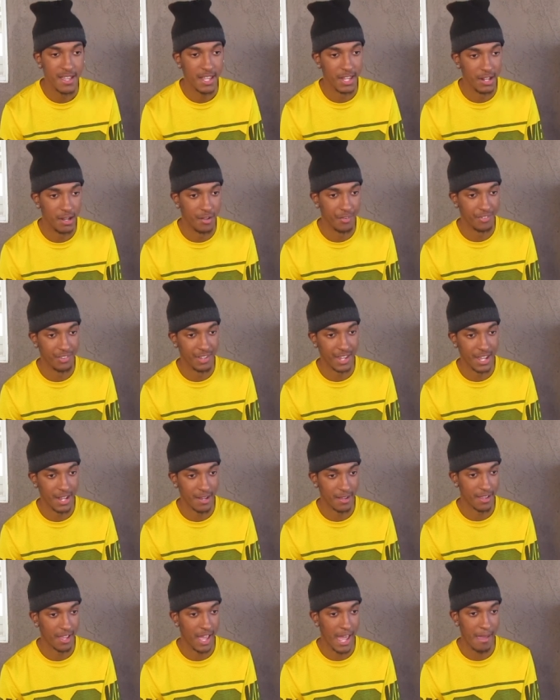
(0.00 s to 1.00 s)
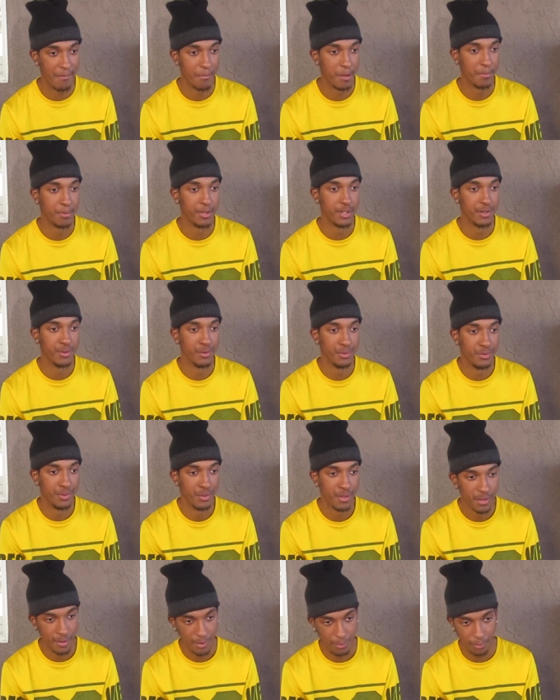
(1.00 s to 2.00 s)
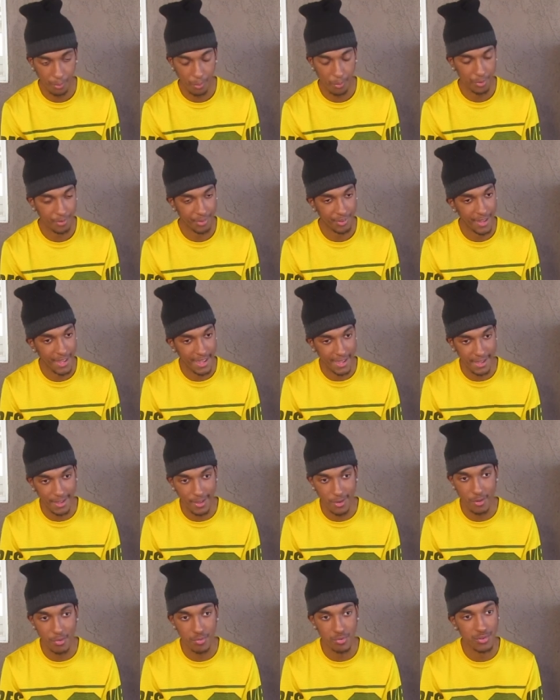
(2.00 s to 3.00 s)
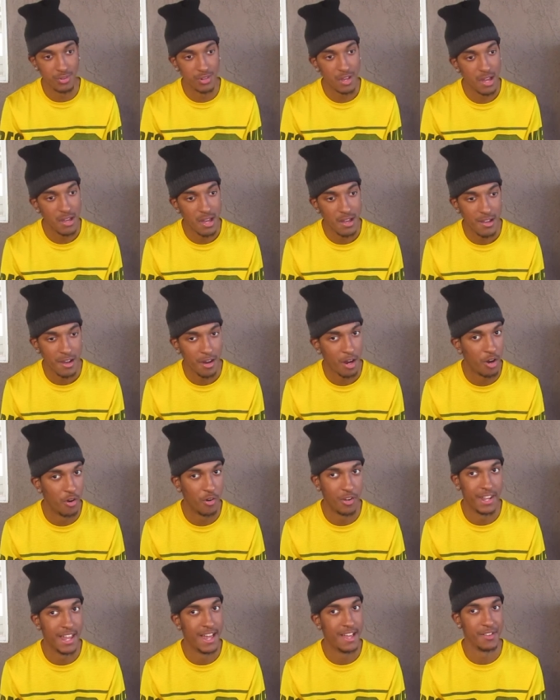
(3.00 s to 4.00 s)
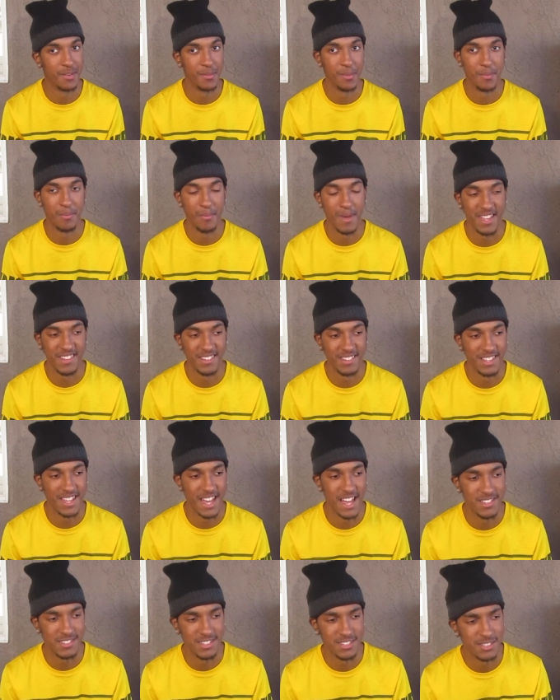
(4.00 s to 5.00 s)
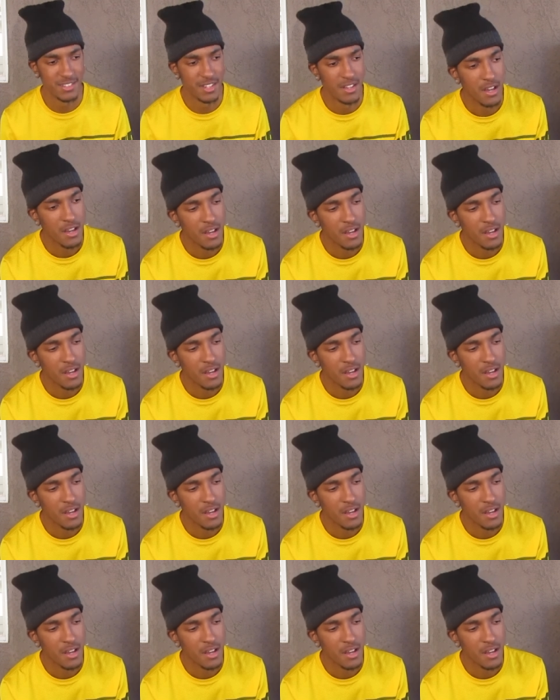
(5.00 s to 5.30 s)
You know what I'm saying? Came up huge. Dorsett huge. Hogan had some amazing catches.